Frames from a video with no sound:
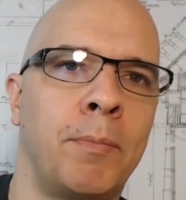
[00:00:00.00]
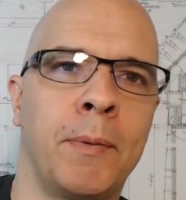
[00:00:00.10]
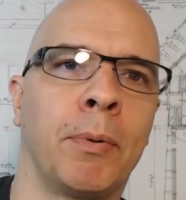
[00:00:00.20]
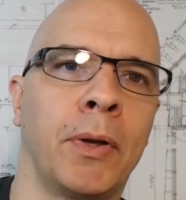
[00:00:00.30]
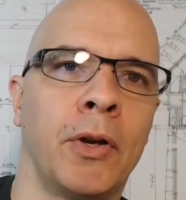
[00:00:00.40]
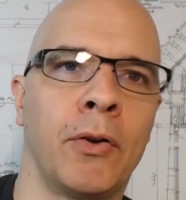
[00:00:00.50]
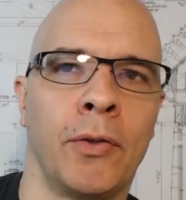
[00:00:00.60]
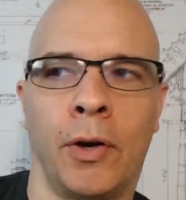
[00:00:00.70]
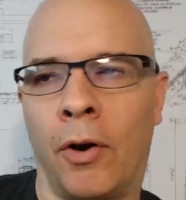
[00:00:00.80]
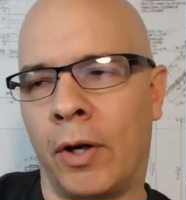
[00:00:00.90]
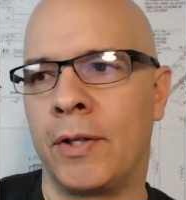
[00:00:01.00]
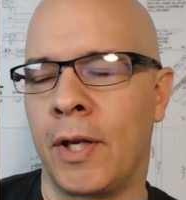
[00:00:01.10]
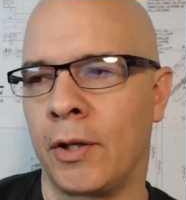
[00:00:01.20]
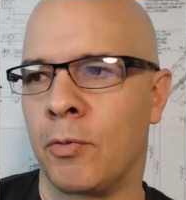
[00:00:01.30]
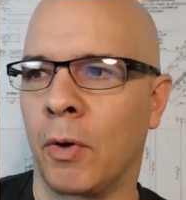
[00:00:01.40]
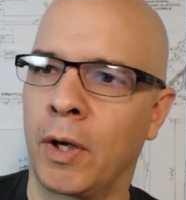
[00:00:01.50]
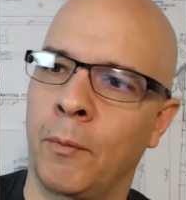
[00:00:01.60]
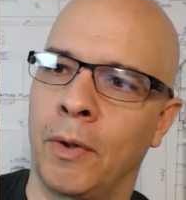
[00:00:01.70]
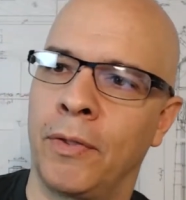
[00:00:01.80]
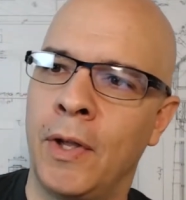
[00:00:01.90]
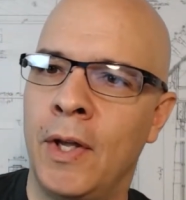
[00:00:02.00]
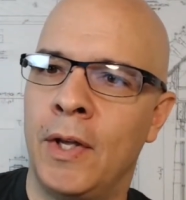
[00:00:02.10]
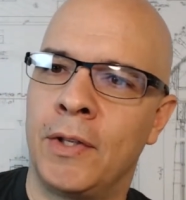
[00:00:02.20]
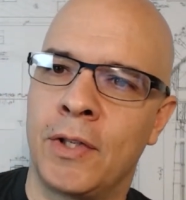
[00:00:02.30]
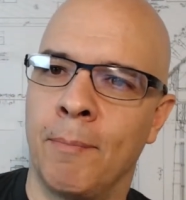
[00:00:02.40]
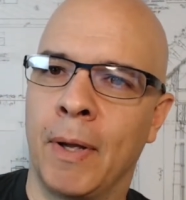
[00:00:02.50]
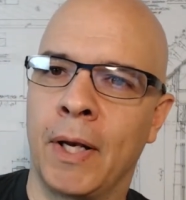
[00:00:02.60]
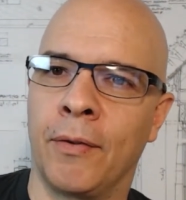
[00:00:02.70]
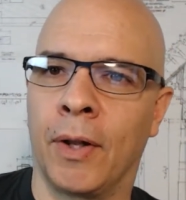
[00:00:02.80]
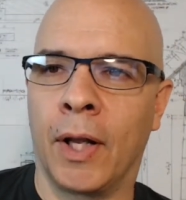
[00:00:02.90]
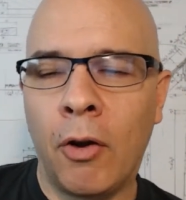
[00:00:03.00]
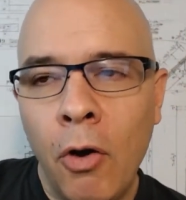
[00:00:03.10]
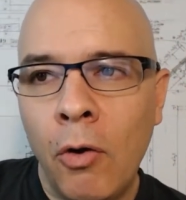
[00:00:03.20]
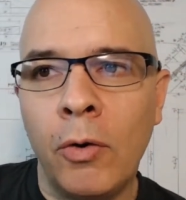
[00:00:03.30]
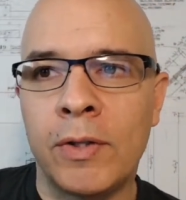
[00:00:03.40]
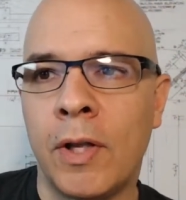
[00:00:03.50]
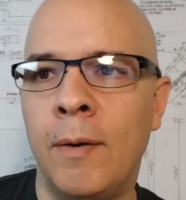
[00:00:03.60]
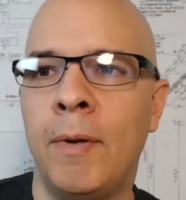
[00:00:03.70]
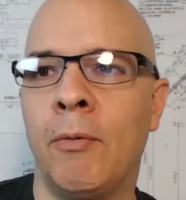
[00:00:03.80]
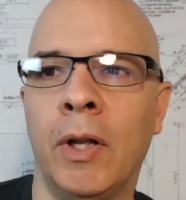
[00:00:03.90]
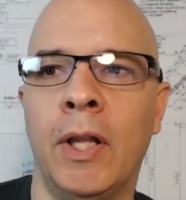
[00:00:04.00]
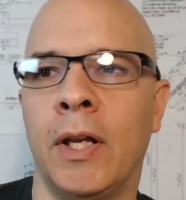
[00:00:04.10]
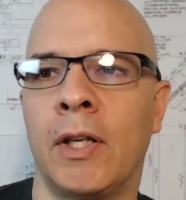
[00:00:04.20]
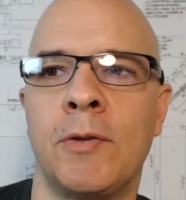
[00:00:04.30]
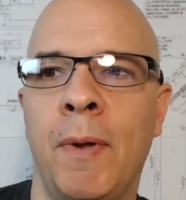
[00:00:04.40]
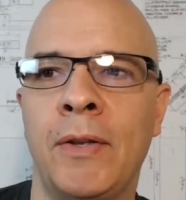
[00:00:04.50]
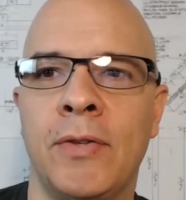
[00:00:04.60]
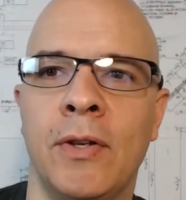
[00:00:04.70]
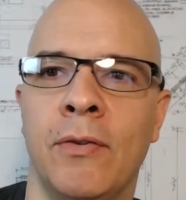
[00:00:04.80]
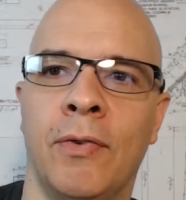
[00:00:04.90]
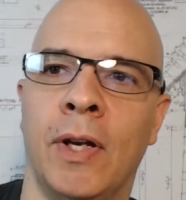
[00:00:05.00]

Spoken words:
People hear that an architect's working with somebody and they're like, oh, it's going to be really expensive.